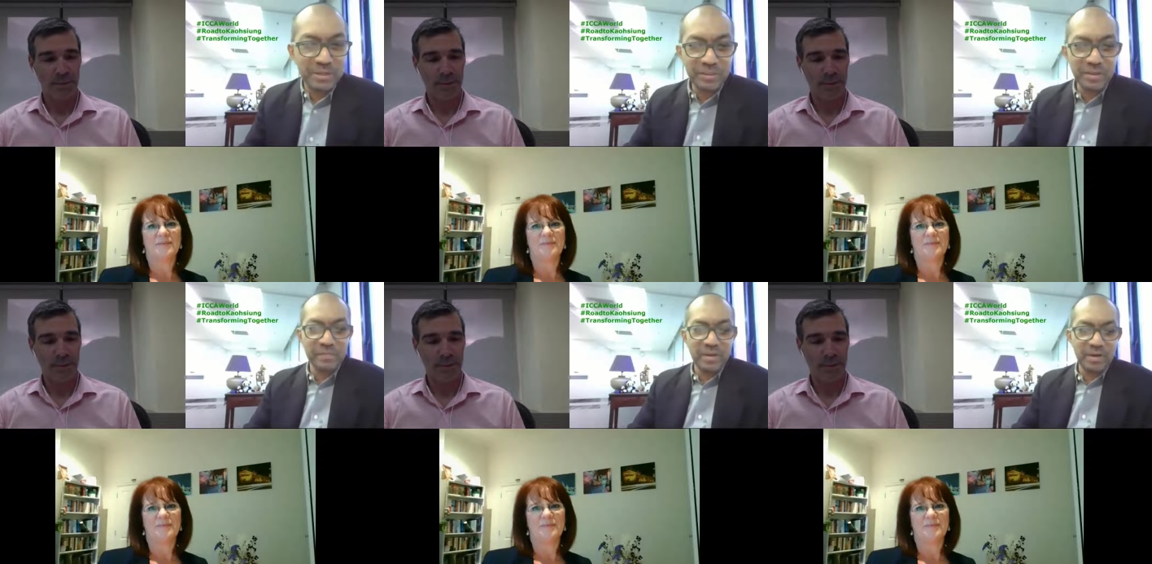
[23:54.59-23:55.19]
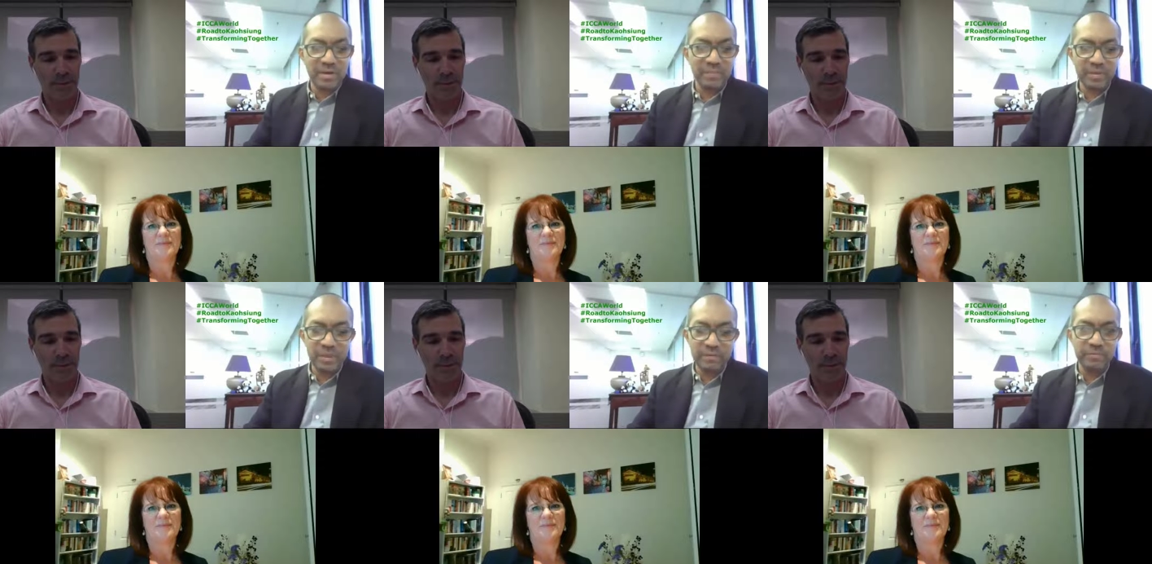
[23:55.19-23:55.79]
Speaker 1: think um,
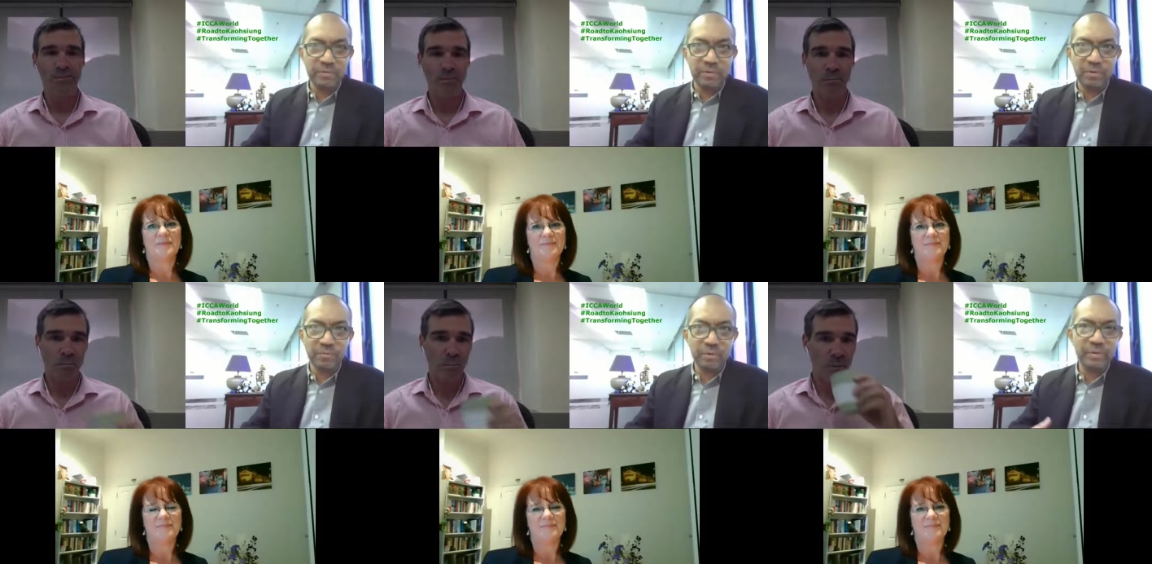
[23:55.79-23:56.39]
even for from the